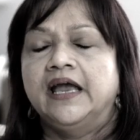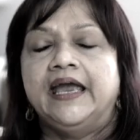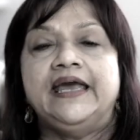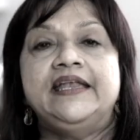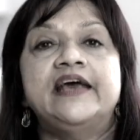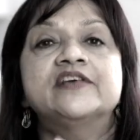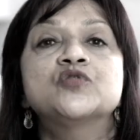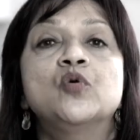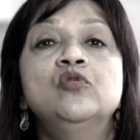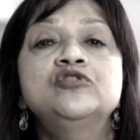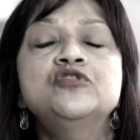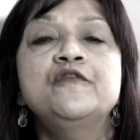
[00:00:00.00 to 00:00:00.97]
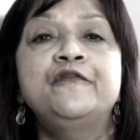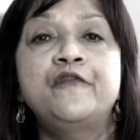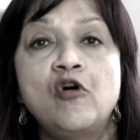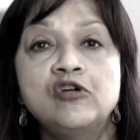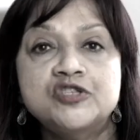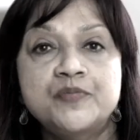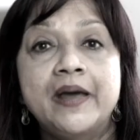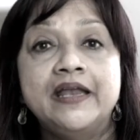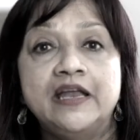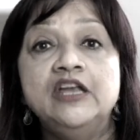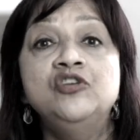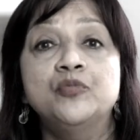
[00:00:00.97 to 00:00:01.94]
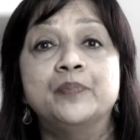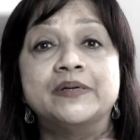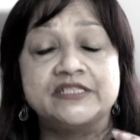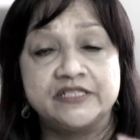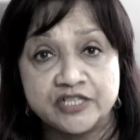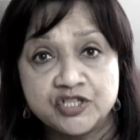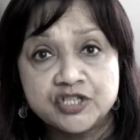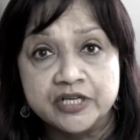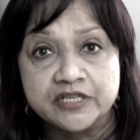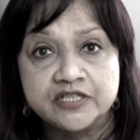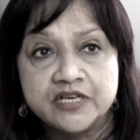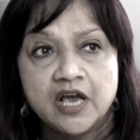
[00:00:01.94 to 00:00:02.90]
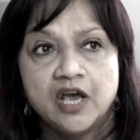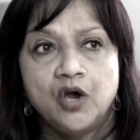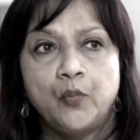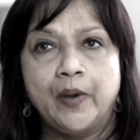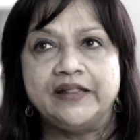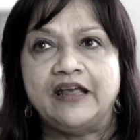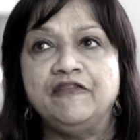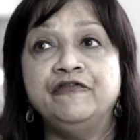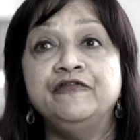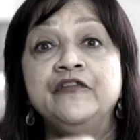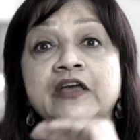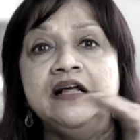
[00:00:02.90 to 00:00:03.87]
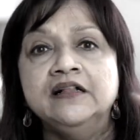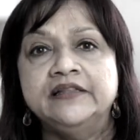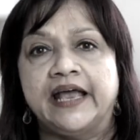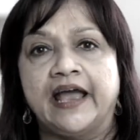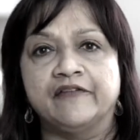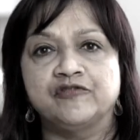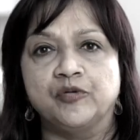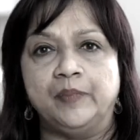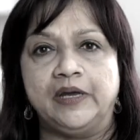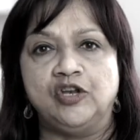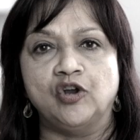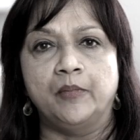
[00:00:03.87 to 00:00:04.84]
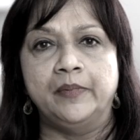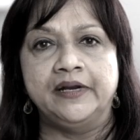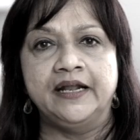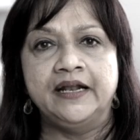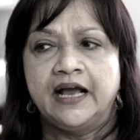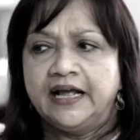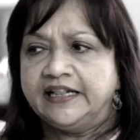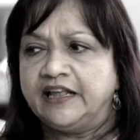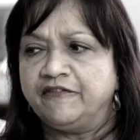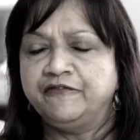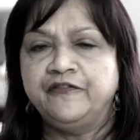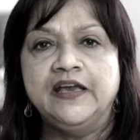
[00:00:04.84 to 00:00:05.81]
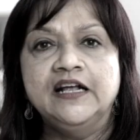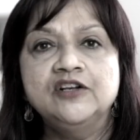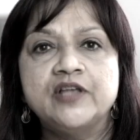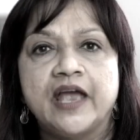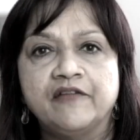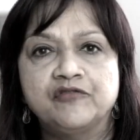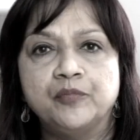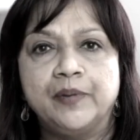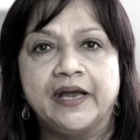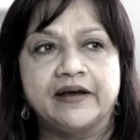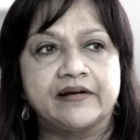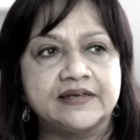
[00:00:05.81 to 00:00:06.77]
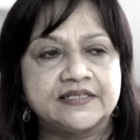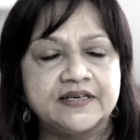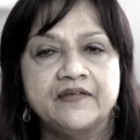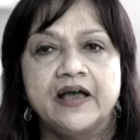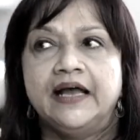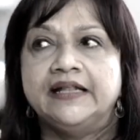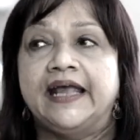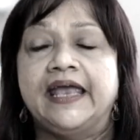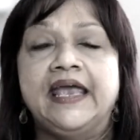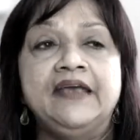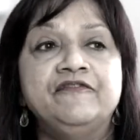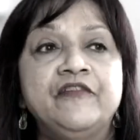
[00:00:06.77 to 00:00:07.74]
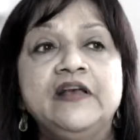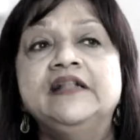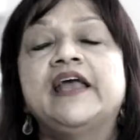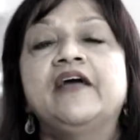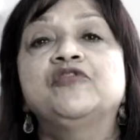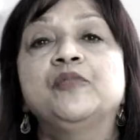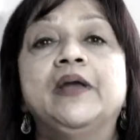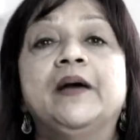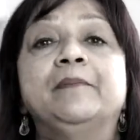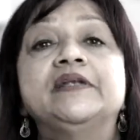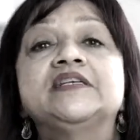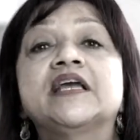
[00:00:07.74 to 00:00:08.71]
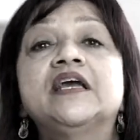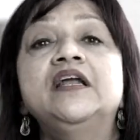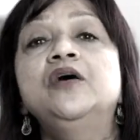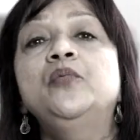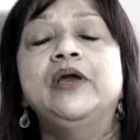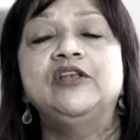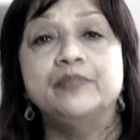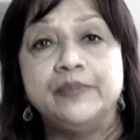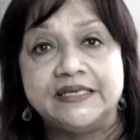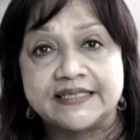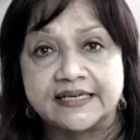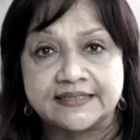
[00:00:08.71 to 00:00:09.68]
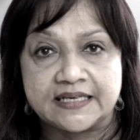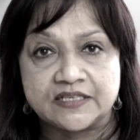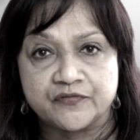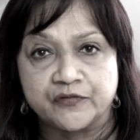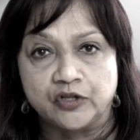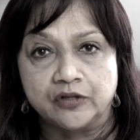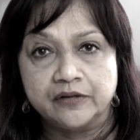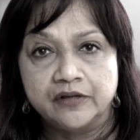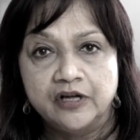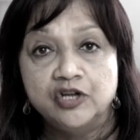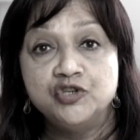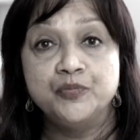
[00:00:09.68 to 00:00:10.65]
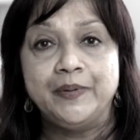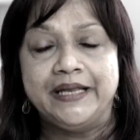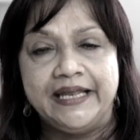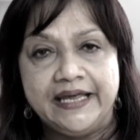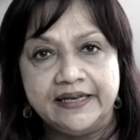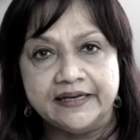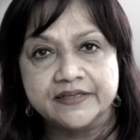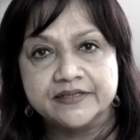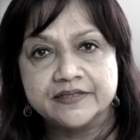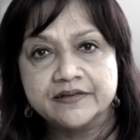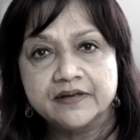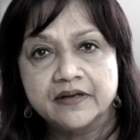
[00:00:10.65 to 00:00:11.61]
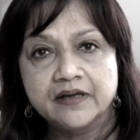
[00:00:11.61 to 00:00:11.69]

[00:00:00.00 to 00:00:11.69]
it has also forced men into positions where they feel they have to be dominant, they feel they have to be aggressive, they feel they have to be a particular way to be successful, to be leaders.